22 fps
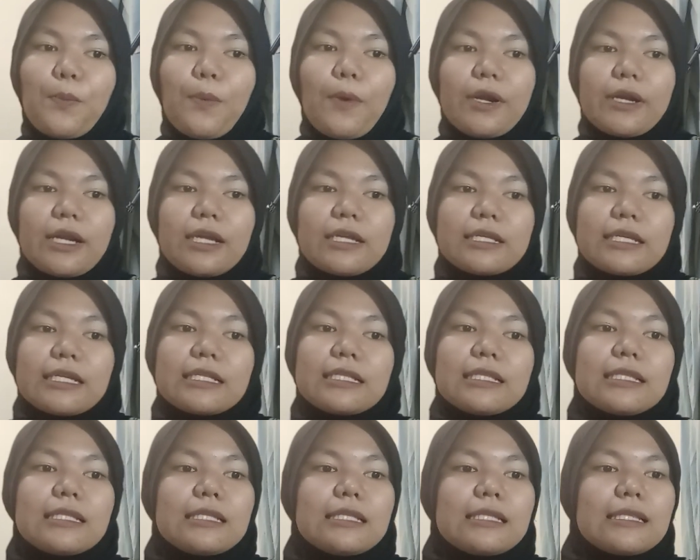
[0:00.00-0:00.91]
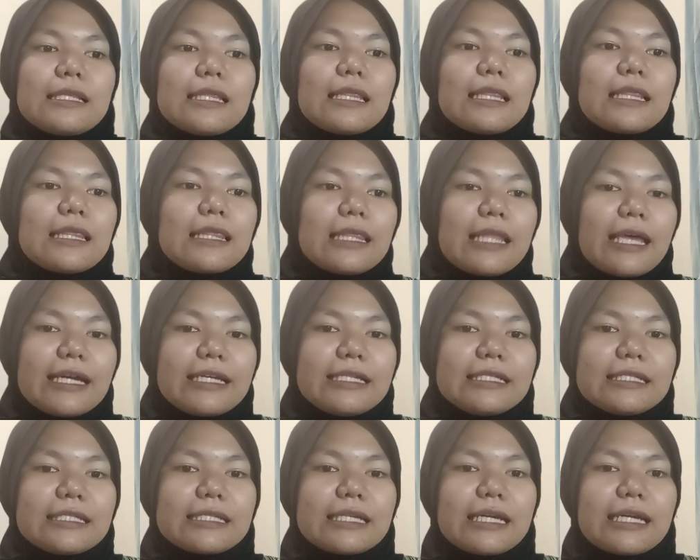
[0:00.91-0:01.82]
parallel
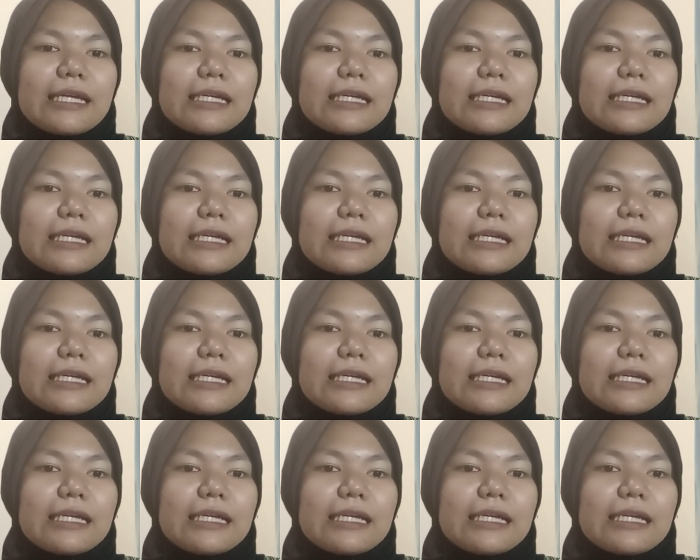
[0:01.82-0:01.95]
line